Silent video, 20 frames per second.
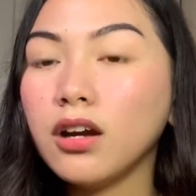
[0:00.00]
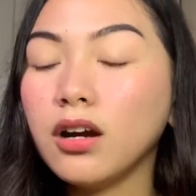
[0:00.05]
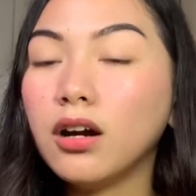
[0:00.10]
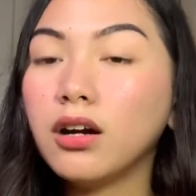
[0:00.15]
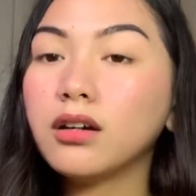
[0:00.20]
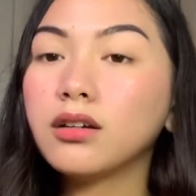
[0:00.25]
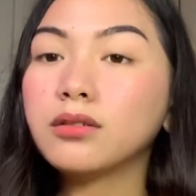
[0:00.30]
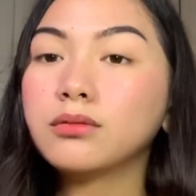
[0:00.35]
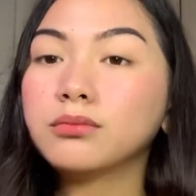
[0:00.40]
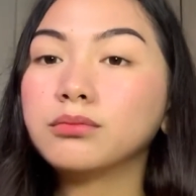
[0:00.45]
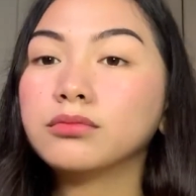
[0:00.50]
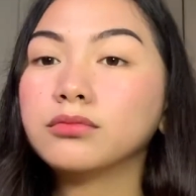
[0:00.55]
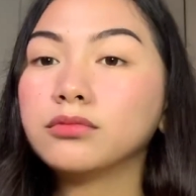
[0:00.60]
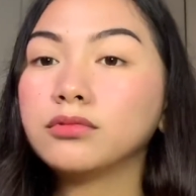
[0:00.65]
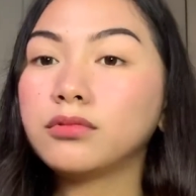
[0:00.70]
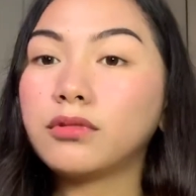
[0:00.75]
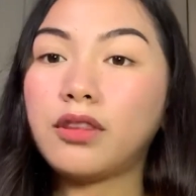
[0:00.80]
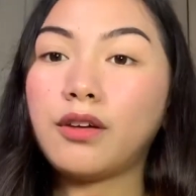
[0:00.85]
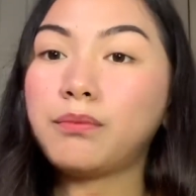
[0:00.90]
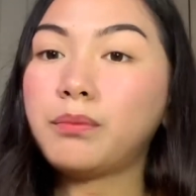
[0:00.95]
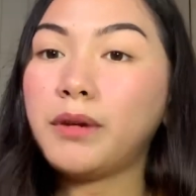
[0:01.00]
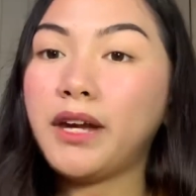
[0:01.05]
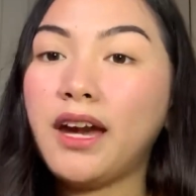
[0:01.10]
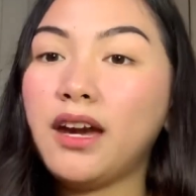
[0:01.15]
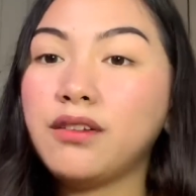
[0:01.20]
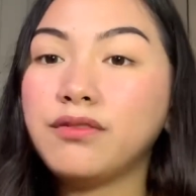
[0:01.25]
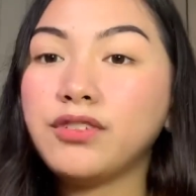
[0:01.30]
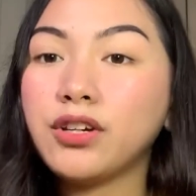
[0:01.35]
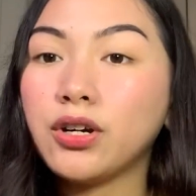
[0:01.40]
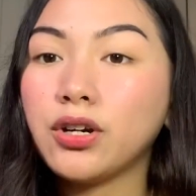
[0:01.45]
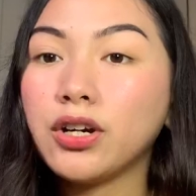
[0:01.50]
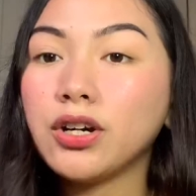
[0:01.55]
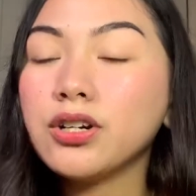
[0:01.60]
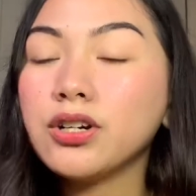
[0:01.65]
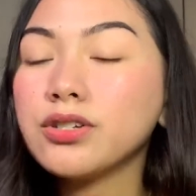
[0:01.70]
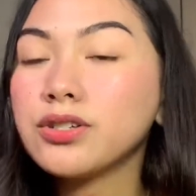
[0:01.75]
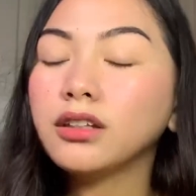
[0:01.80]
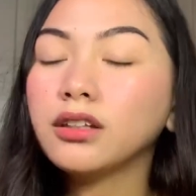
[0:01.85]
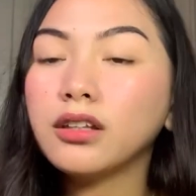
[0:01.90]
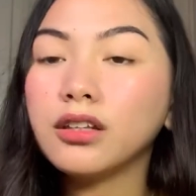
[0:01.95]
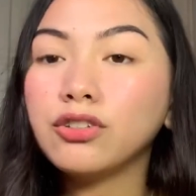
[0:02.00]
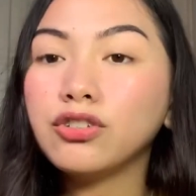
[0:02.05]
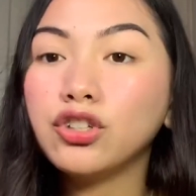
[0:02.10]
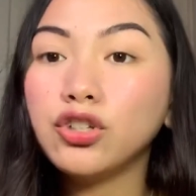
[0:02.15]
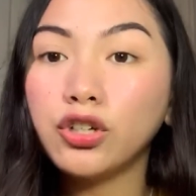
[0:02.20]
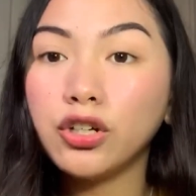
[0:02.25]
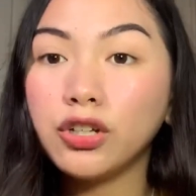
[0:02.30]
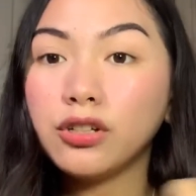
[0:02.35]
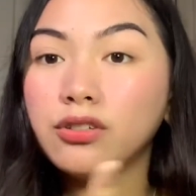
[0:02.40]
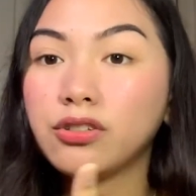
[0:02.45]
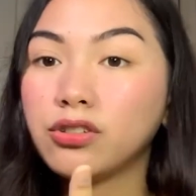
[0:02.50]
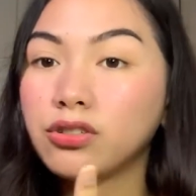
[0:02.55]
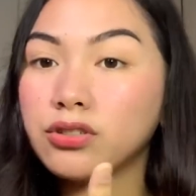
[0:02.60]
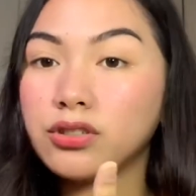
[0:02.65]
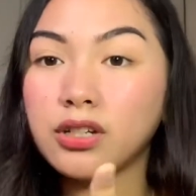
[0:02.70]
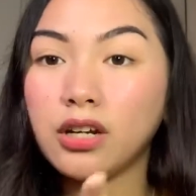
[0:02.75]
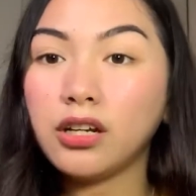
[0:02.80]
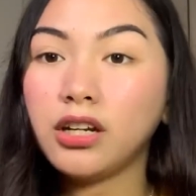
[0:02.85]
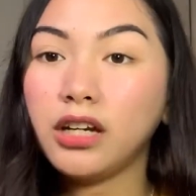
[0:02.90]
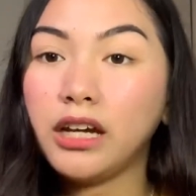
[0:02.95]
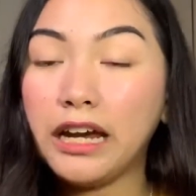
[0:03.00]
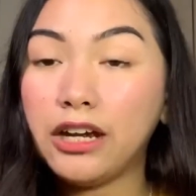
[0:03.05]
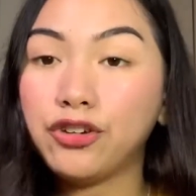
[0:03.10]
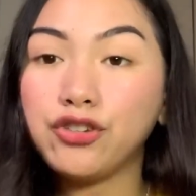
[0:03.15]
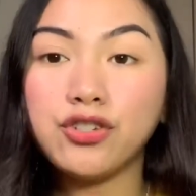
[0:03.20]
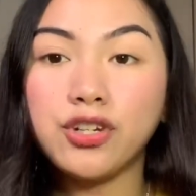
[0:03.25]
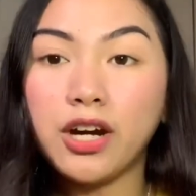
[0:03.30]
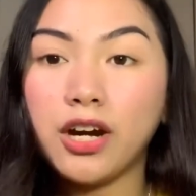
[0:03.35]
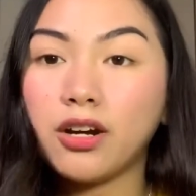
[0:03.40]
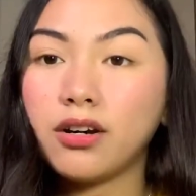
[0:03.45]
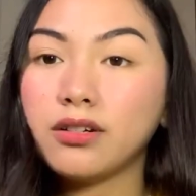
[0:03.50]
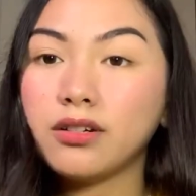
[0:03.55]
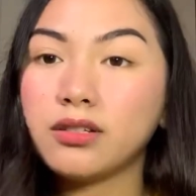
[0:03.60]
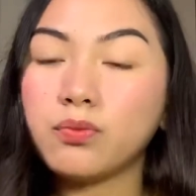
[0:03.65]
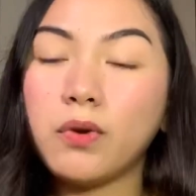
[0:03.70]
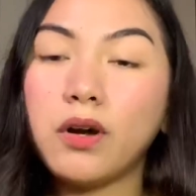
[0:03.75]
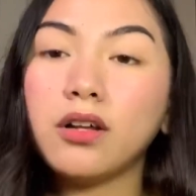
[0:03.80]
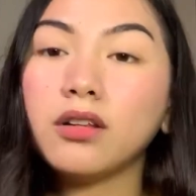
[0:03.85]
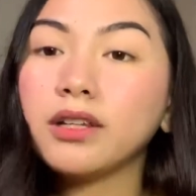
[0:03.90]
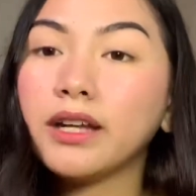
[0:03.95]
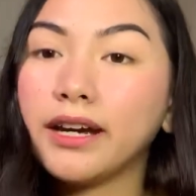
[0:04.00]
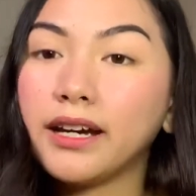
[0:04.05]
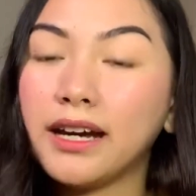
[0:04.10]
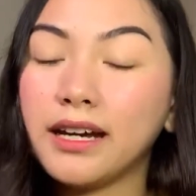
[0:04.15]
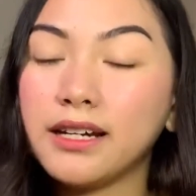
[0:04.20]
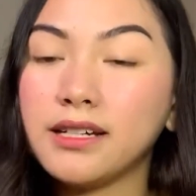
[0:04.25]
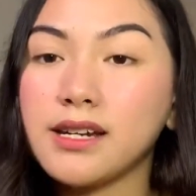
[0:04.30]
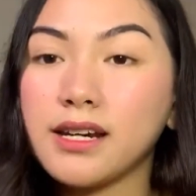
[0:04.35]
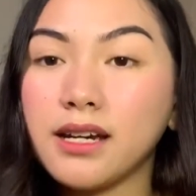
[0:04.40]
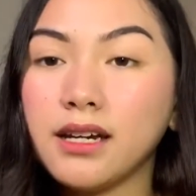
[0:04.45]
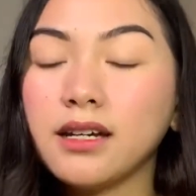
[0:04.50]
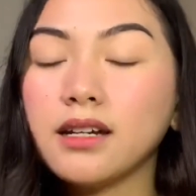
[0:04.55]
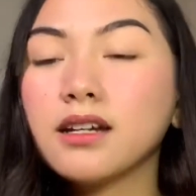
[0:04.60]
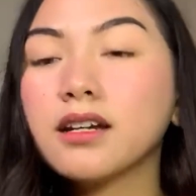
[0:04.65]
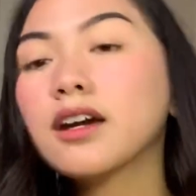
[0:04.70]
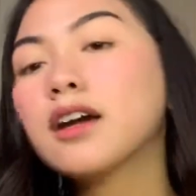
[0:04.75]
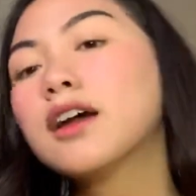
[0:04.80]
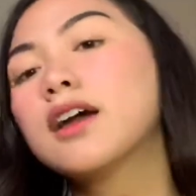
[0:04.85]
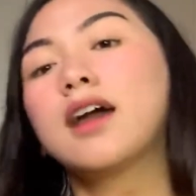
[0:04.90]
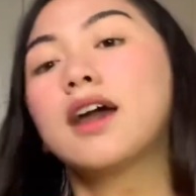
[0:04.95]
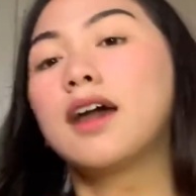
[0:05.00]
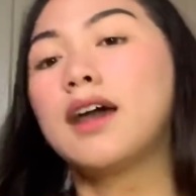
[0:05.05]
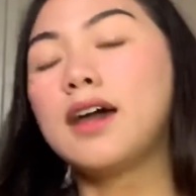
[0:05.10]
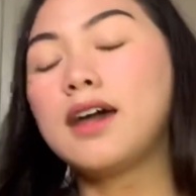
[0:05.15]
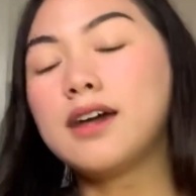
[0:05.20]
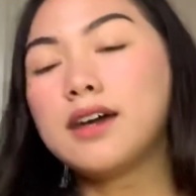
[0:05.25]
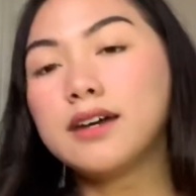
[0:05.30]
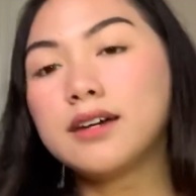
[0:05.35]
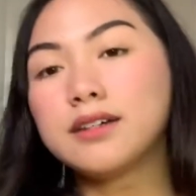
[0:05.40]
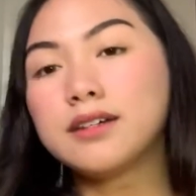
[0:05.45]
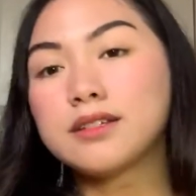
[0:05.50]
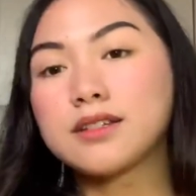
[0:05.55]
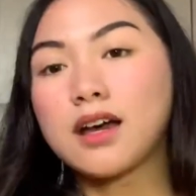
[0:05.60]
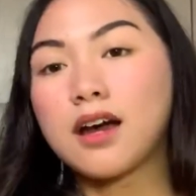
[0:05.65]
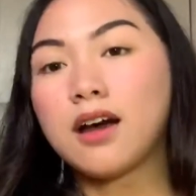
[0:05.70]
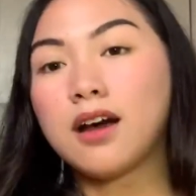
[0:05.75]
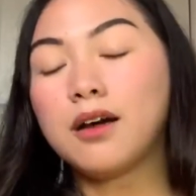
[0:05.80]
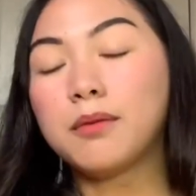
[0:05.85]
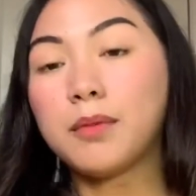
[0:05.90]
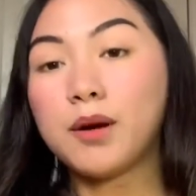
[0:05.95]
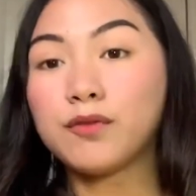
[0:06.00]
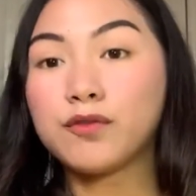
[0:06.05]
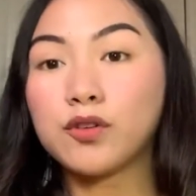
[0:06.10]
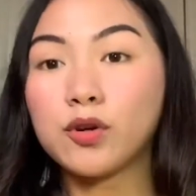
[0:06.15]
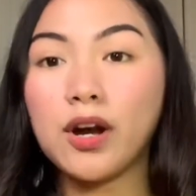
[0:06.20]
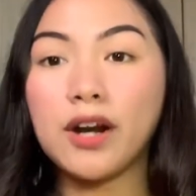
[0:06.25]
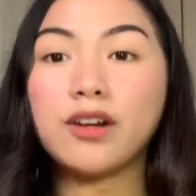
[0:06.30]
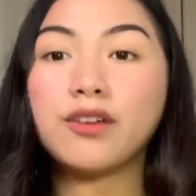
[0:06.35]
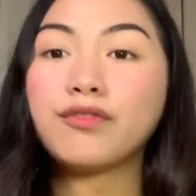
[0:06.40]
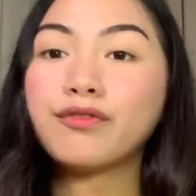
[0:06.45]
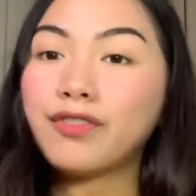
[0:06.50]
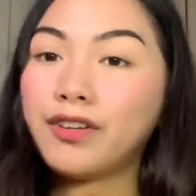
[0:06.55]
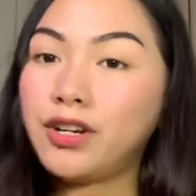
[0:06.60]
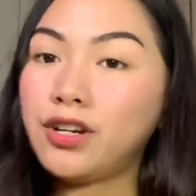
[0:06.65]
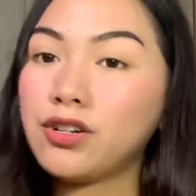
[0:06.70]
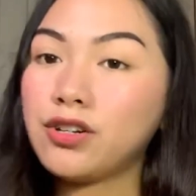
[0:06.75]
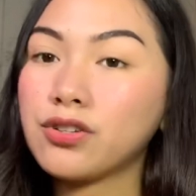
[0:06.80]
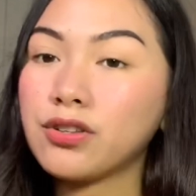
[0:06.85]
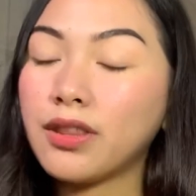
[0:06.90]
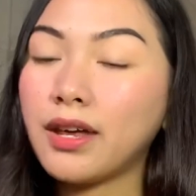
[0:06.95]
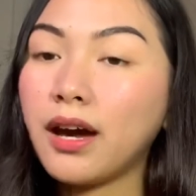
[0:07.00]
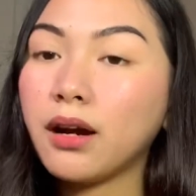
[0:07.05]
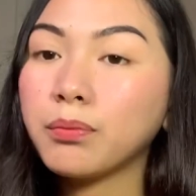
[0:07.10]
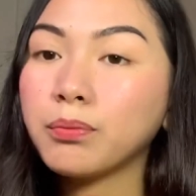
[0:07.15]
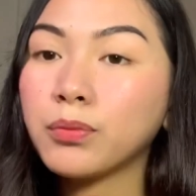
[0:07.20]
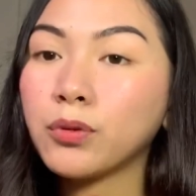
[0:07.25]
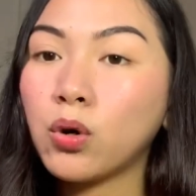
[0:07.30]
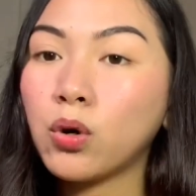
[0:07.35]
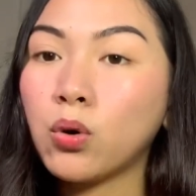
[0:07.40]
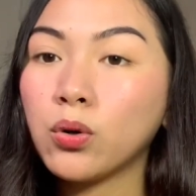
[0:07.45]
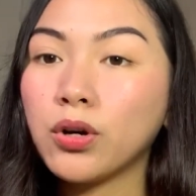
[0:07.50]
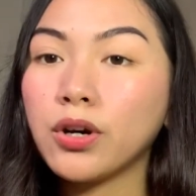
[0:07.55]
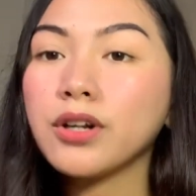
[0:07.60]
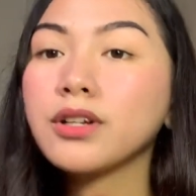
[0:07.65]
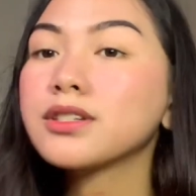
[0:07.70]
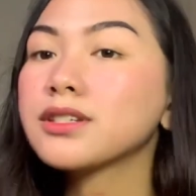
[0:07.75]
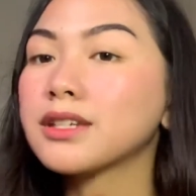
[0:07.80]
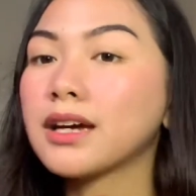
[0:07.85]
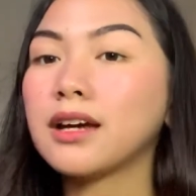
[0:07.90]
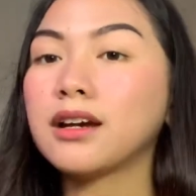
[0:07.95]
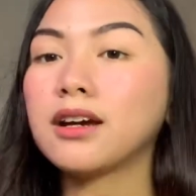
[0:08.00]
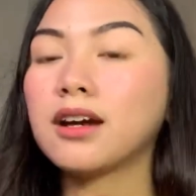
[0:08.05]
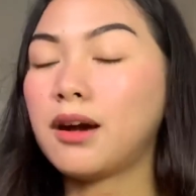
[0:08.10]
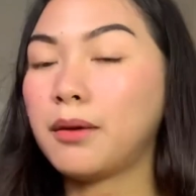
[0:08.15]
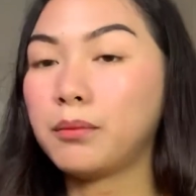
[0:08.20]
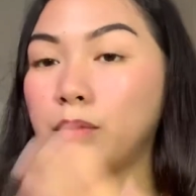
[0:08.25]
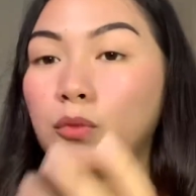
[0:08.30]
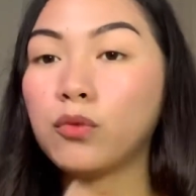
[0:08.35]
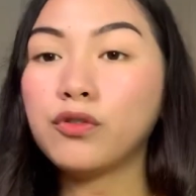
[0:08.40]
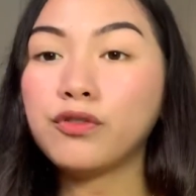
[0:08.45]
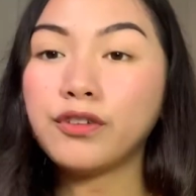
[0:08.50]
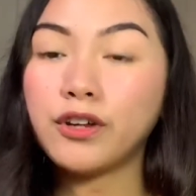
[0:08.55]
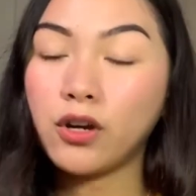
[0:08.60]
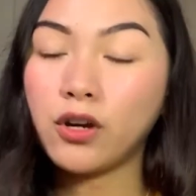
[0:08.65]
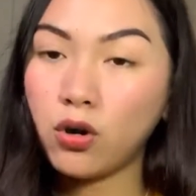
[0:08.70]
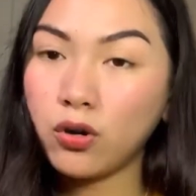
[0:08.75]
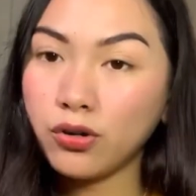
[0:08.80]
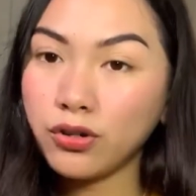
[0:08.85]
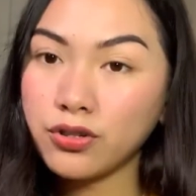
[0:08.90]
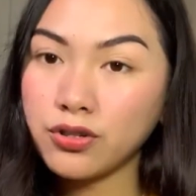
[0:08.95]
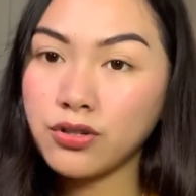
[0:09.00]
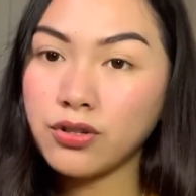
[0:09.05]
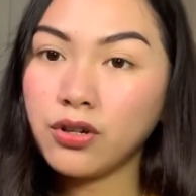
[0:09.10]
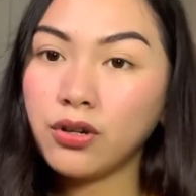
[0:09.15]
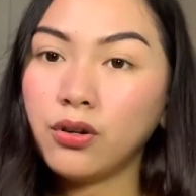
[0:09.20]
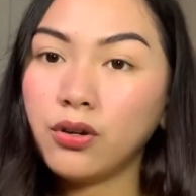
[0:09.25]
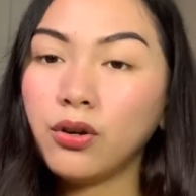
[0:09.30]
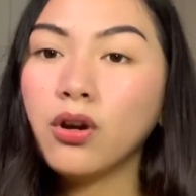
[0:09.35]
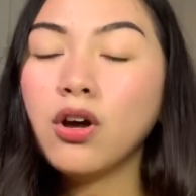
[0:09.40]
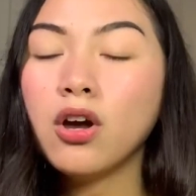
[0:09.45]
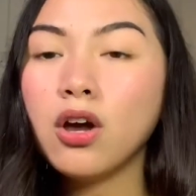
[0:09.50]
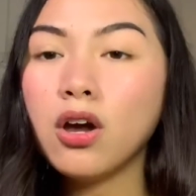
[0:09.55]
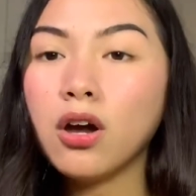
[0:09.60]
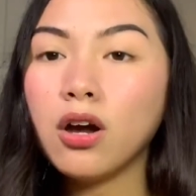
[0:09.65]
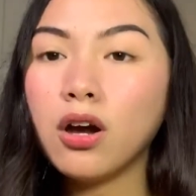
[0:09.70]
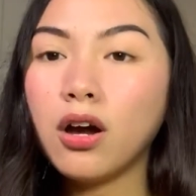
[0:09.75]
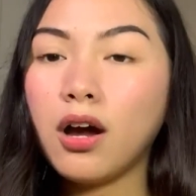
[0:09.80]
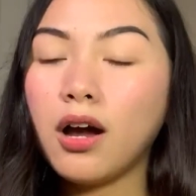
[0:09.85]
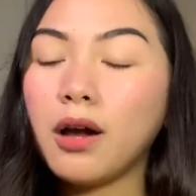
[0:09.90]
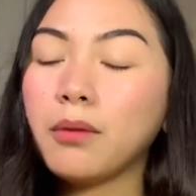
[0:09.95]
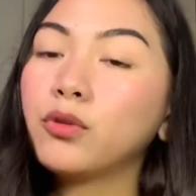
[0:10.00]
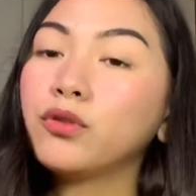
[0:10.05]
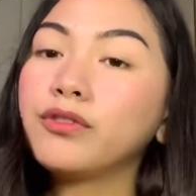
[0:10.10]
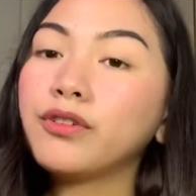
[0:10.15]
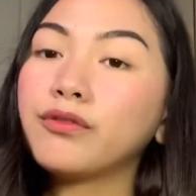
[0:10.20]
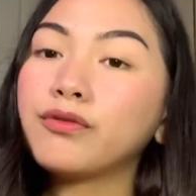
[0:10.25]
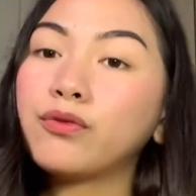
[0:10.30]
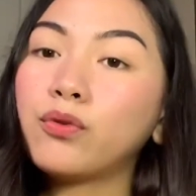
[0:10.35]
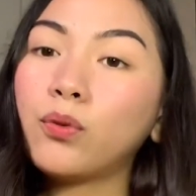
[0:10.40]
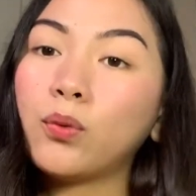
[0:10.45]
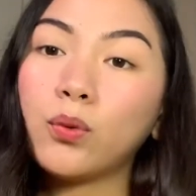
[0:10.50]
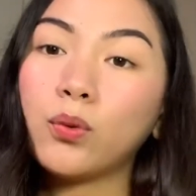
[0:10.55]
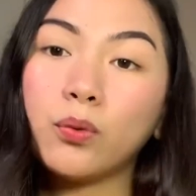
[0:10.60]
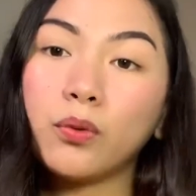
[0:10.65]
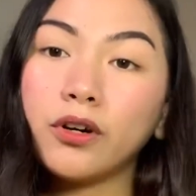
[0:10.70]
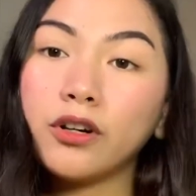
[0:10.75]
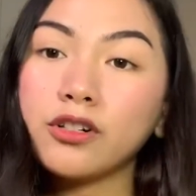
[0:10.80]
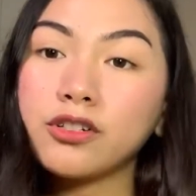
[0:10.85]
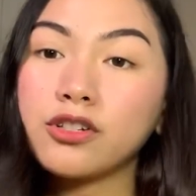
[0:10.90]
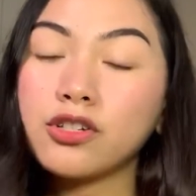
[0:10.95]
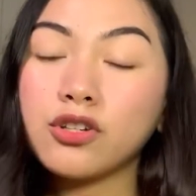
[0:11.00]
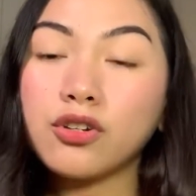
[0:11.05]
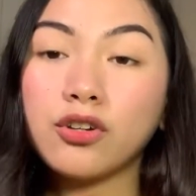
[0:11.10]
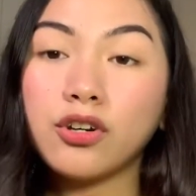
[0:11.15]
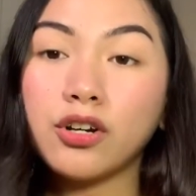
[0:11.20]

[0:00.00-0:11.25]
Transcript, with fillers: um, the behaviors then you can study aged care as well like i did and um, I've already finished that course and I'm moving on to I'm moving forward to